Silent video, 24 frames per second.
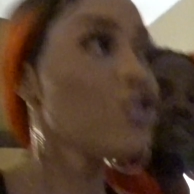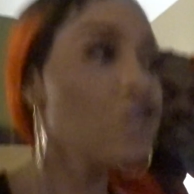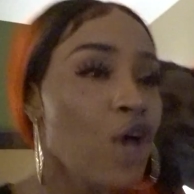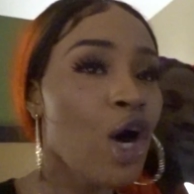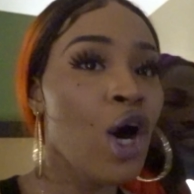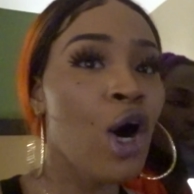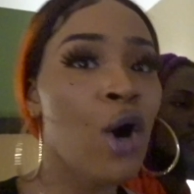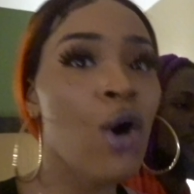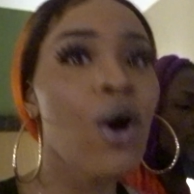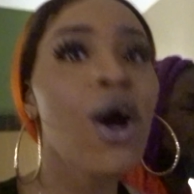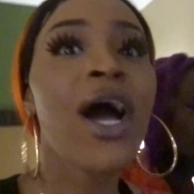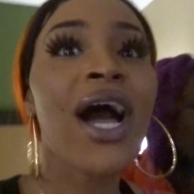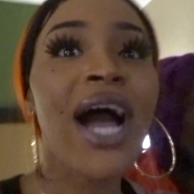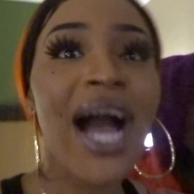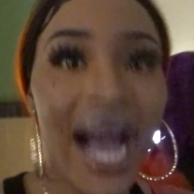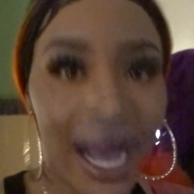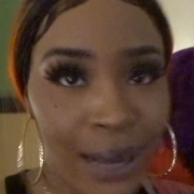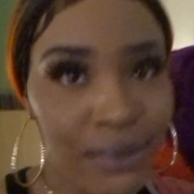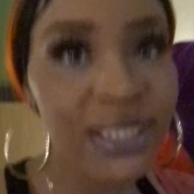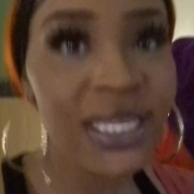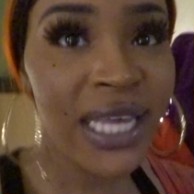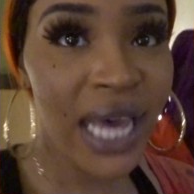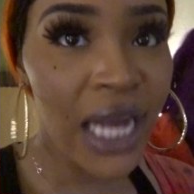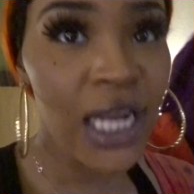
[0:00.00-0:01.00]
So
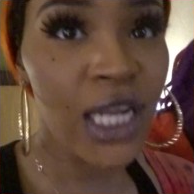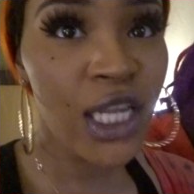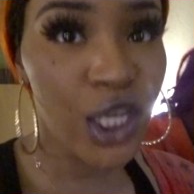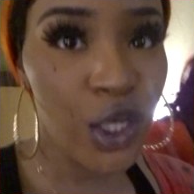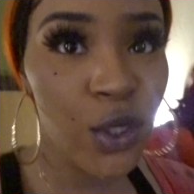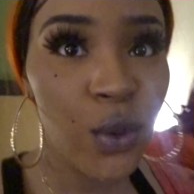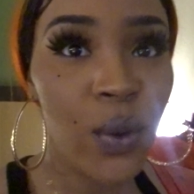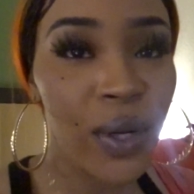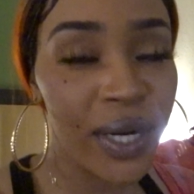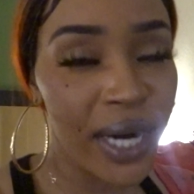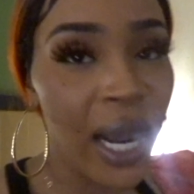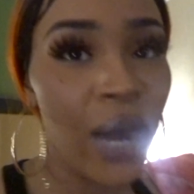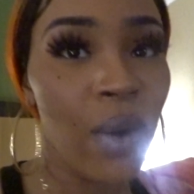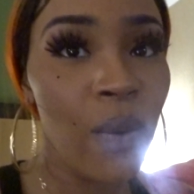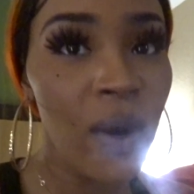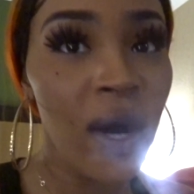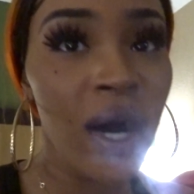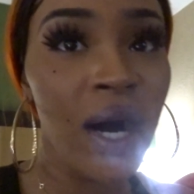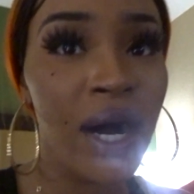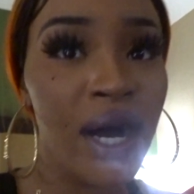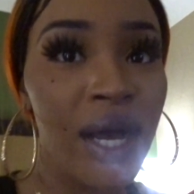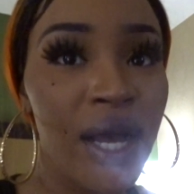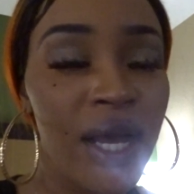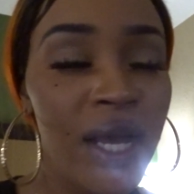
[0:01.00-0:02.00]
I'm telling you what I
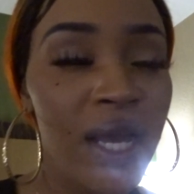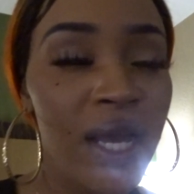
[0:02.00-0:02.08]
want.